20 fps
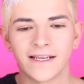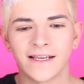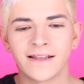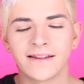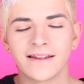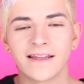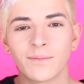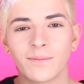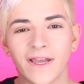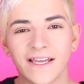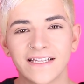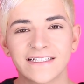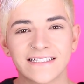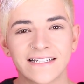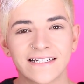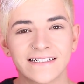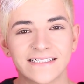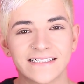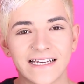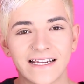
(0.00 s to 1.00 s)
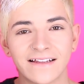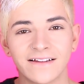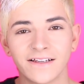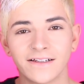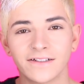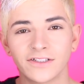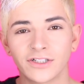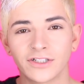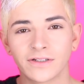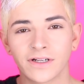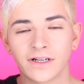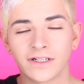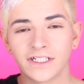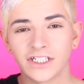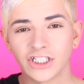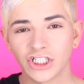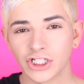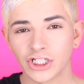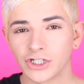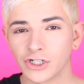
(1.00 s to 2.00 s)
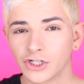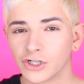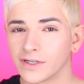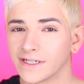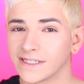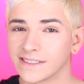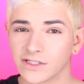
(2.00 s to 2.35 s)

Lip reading: And the basic daily conditioner